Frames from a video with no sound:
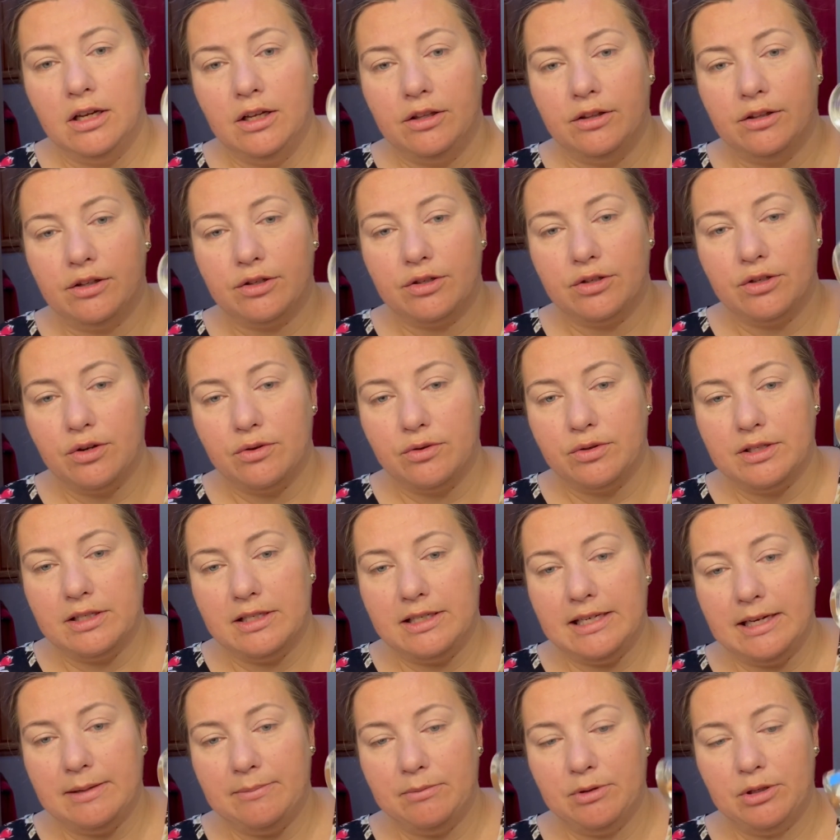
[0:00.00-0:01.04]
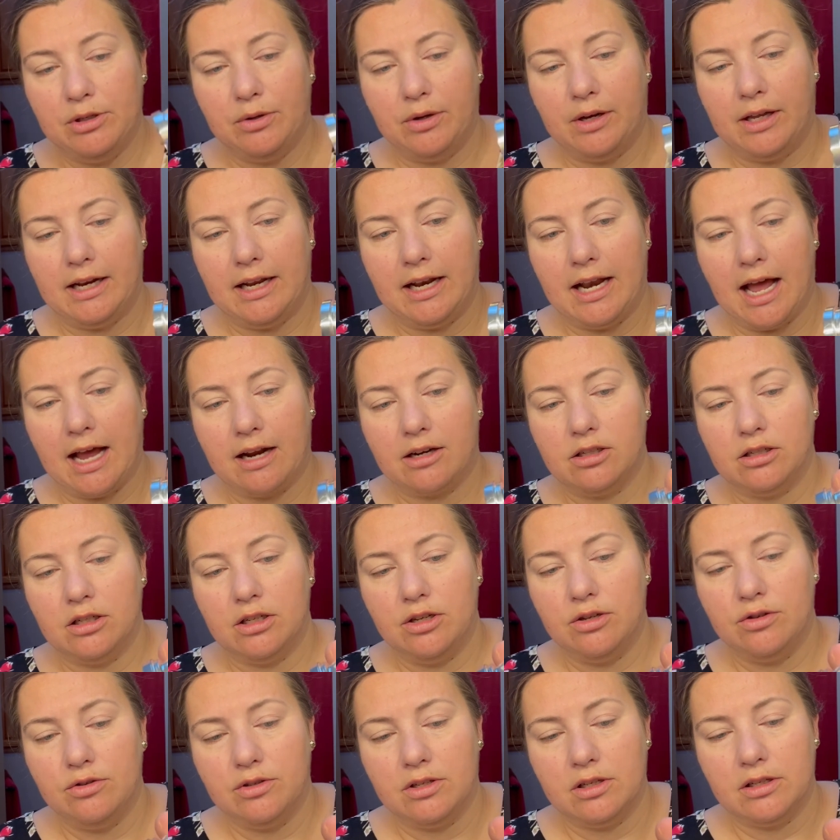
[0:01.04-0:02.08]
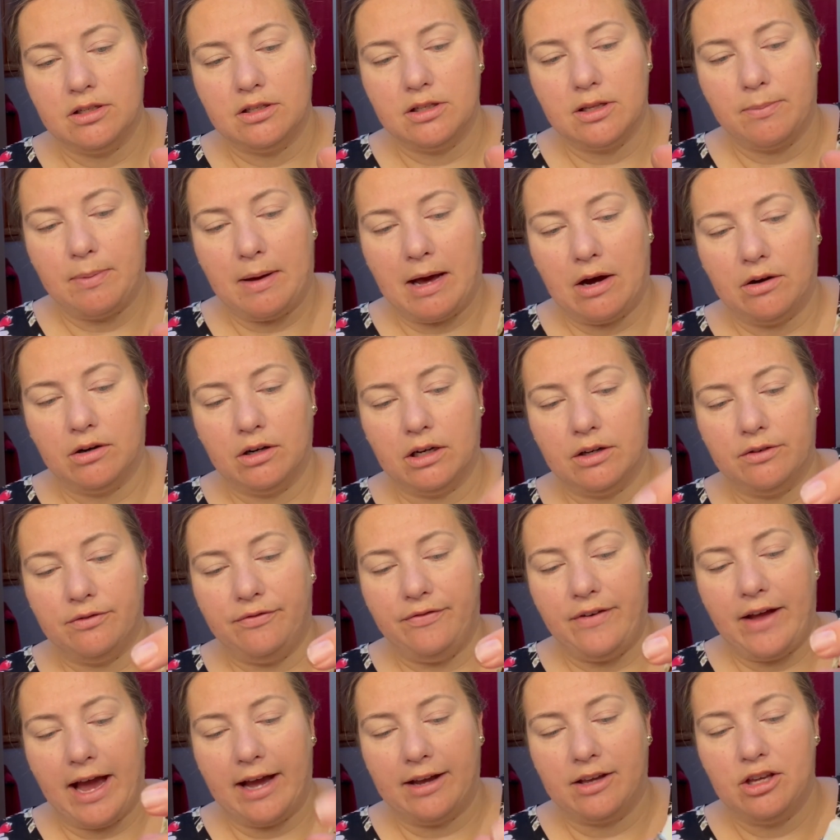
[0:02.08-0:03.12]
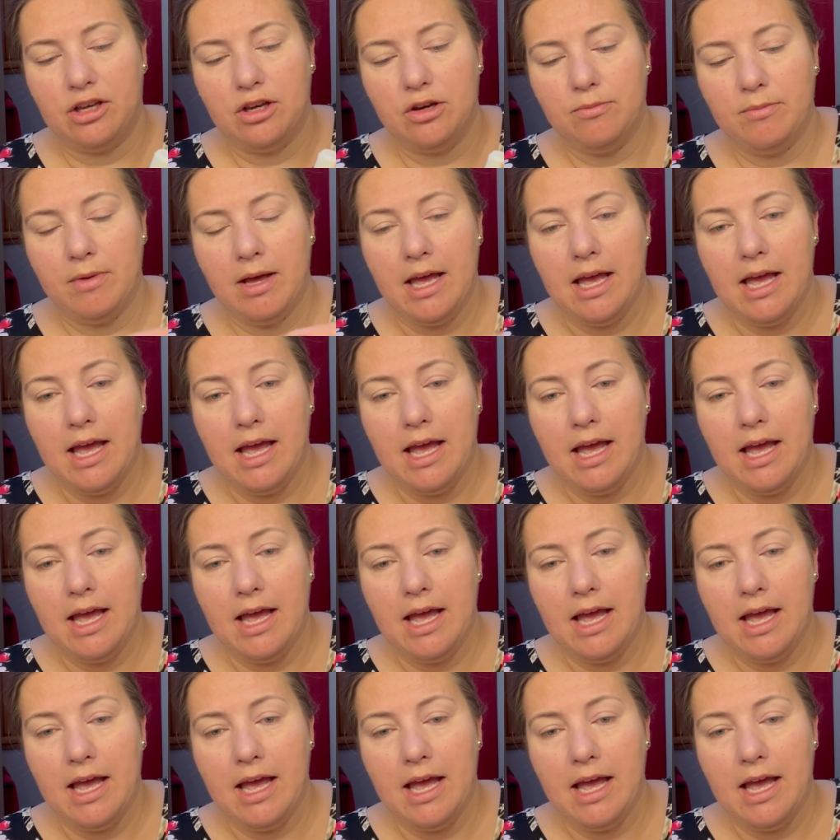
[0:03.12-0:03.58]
There's no stem to it. It actually uses the power of vacuum,